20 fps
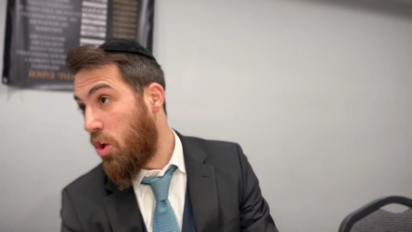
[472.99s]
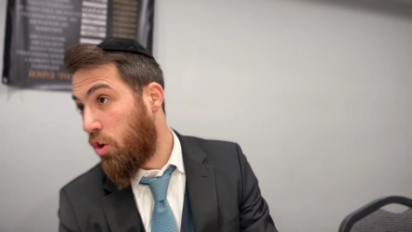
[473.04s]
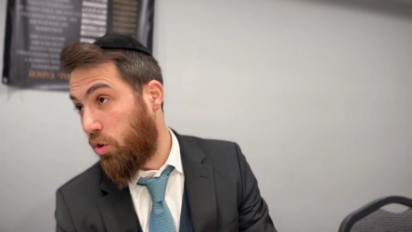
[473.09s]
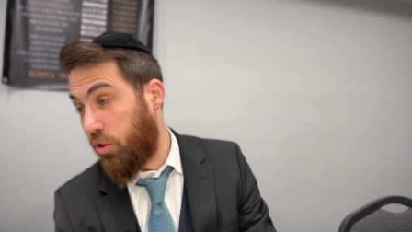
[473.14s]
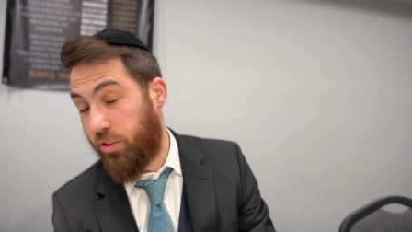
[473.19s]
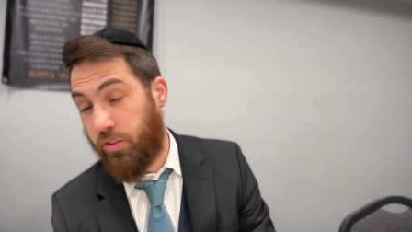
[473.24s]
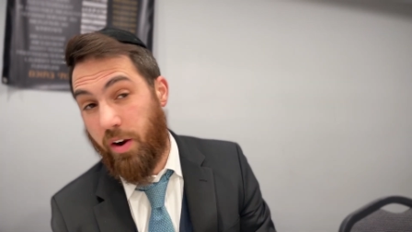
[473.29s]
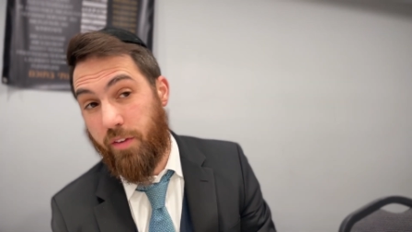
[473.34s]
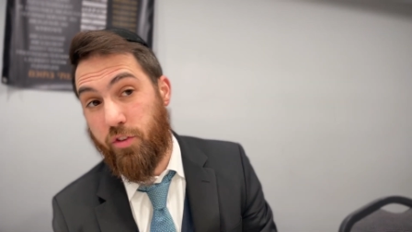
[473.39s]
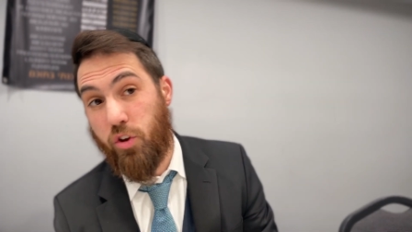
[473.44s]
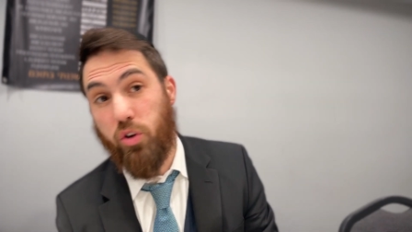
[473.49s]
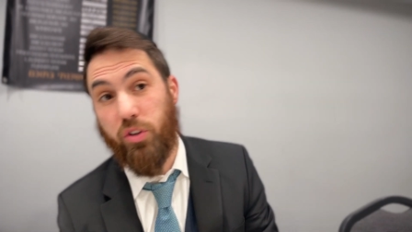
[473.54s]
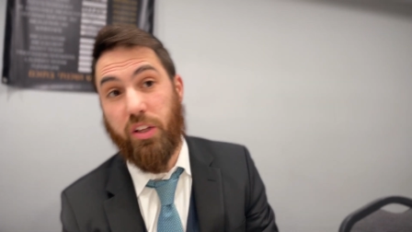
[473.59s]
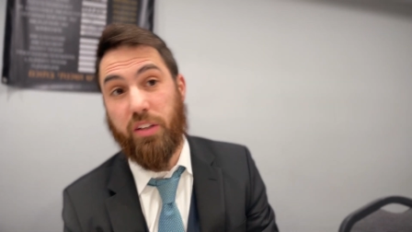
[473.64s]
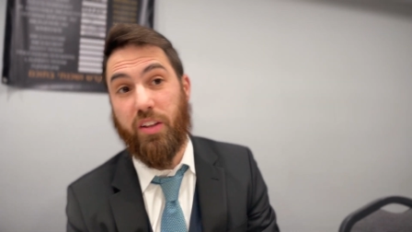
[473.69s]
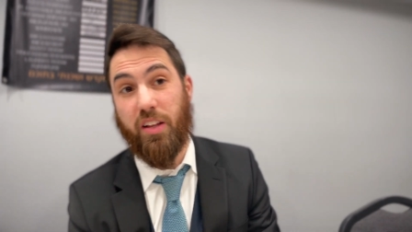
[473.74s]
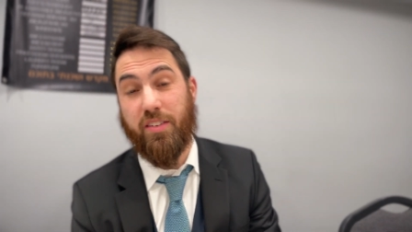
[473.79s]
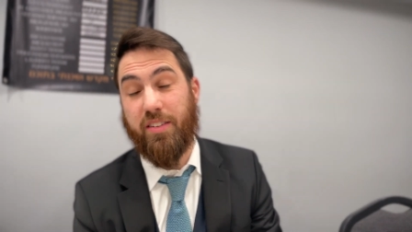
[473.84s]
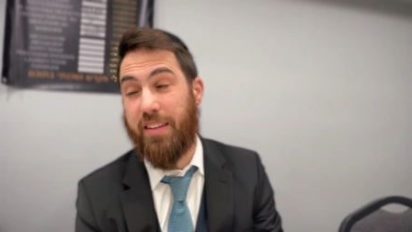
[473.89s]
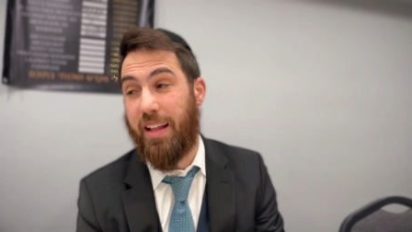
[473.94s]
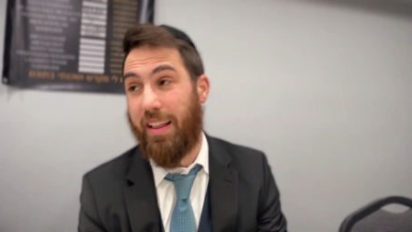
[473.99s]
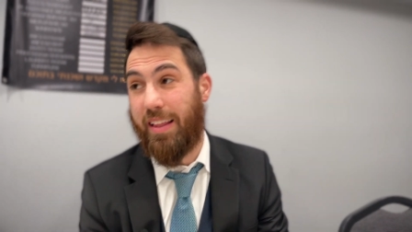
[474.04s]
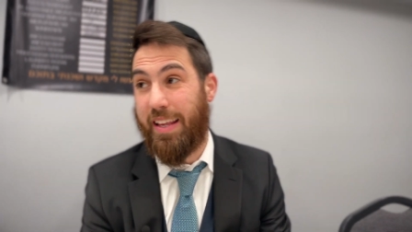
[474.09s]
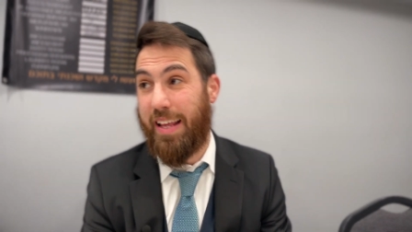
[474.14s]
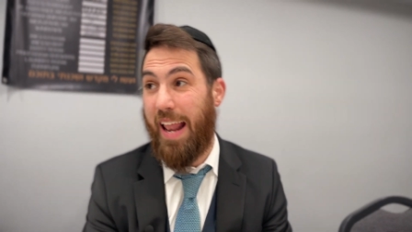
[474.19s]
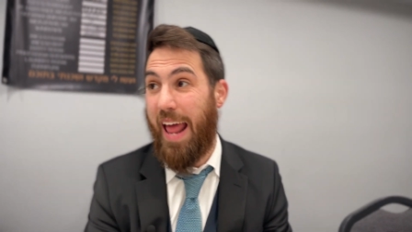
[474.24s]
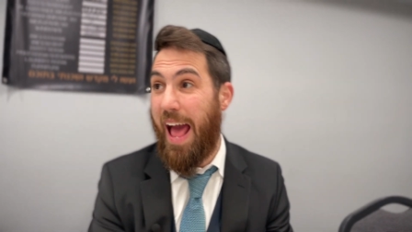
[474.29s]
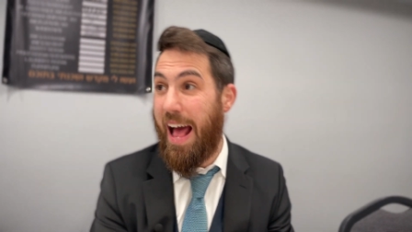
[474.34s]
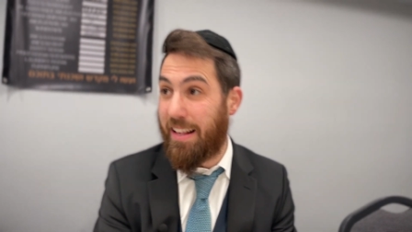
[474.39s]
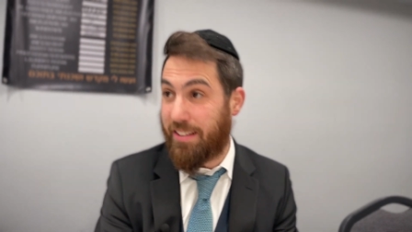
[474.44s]
because Rav Yehuda doesn't sound like
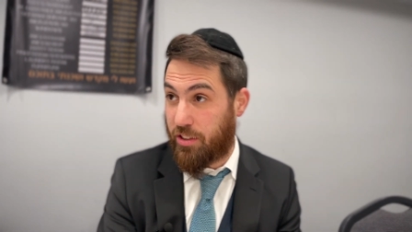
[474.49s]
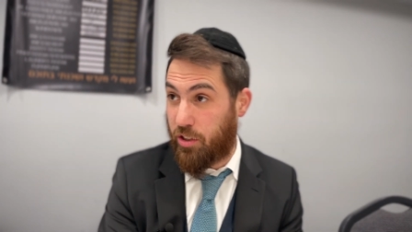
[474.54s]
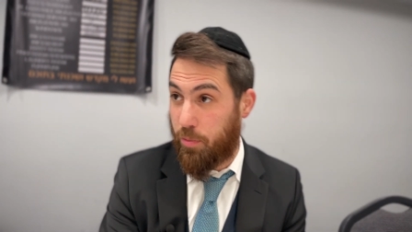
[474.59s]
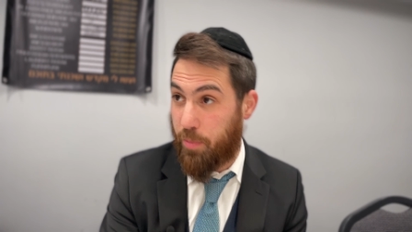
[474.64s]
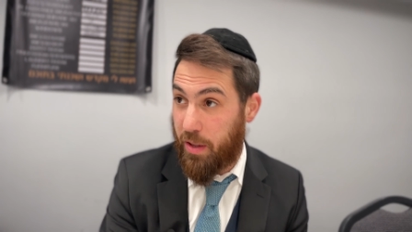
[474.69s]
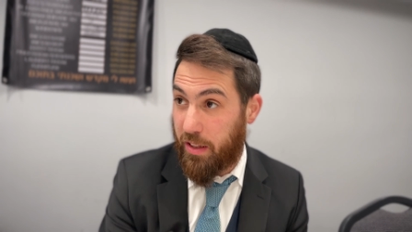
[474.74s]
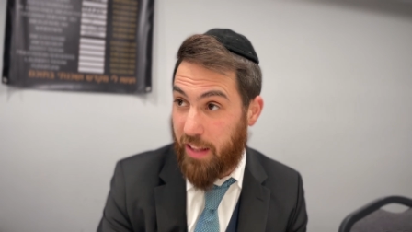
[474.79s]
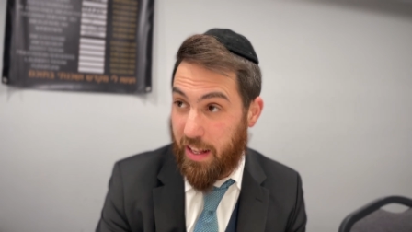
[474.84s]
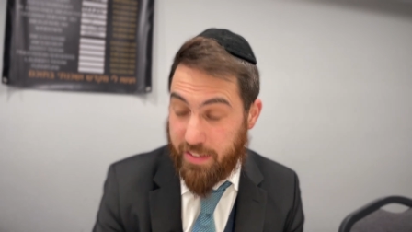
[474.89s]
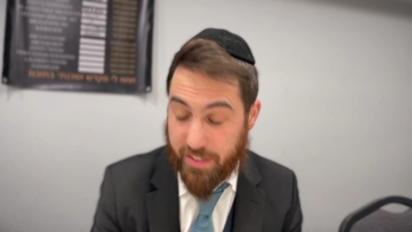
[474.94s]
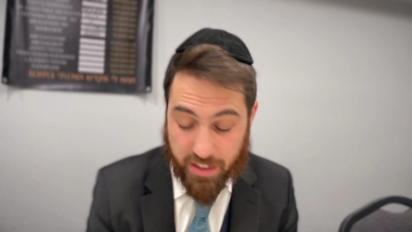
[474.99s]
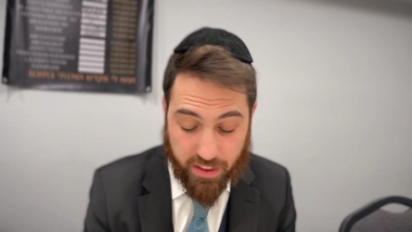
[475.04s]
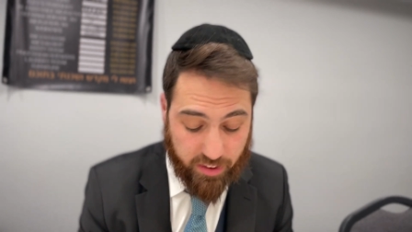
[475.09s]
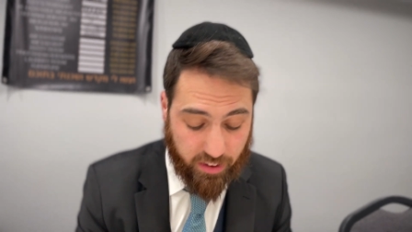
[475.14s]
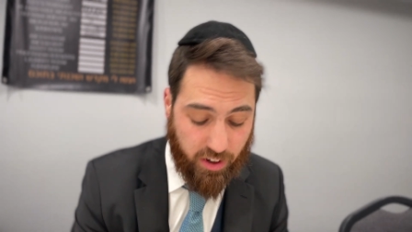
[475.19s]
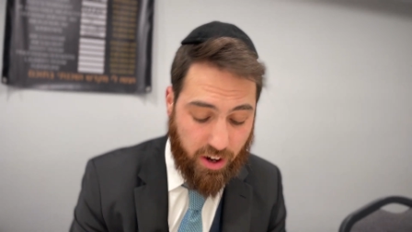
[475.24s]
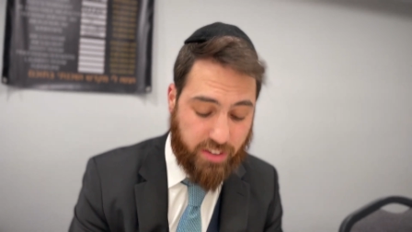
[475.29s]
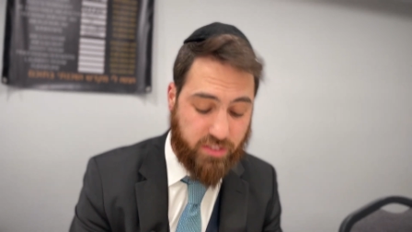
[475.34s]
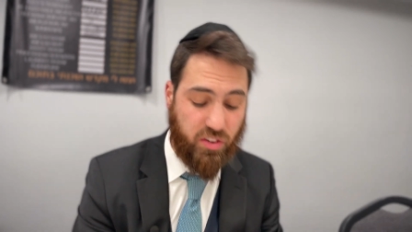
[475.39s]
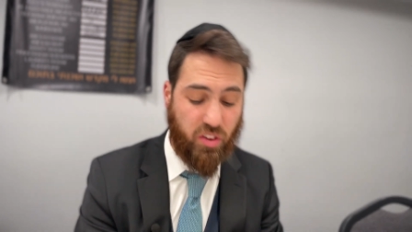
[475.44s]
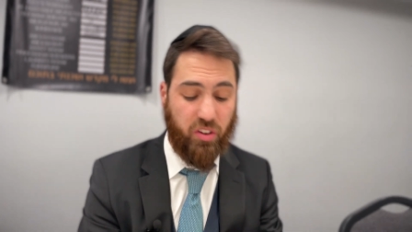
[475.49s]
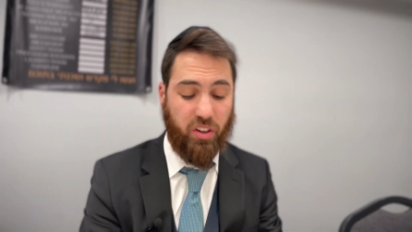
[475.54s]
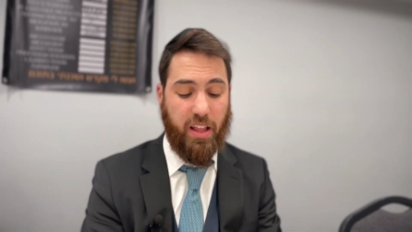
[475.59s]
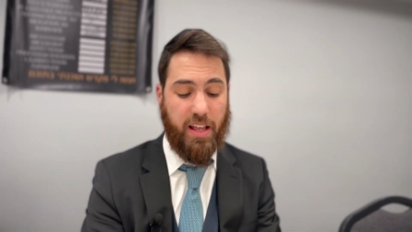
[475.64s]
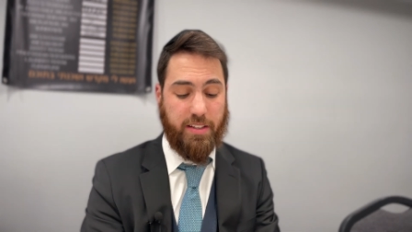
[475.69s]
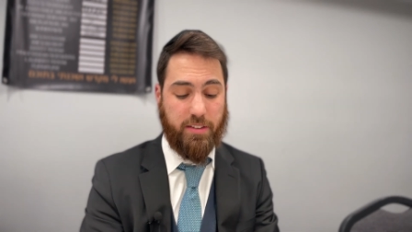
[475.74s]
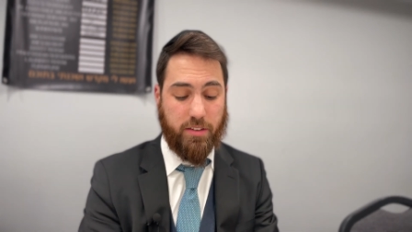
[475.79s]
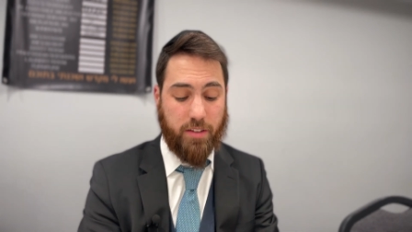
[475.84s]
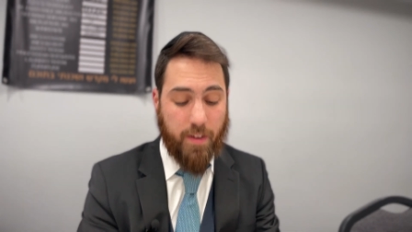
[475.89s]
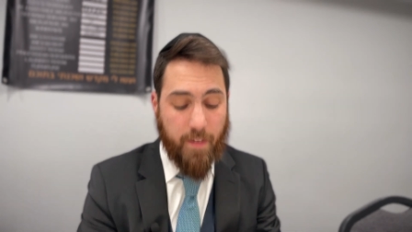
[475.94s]
it has to be. Let's see the rest of the
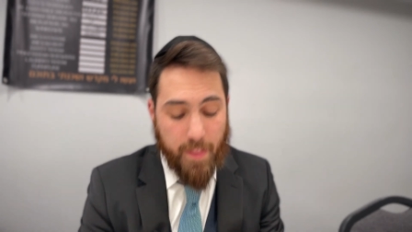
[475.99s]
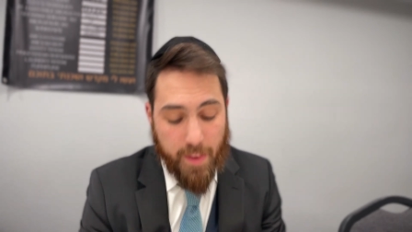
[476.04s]
list.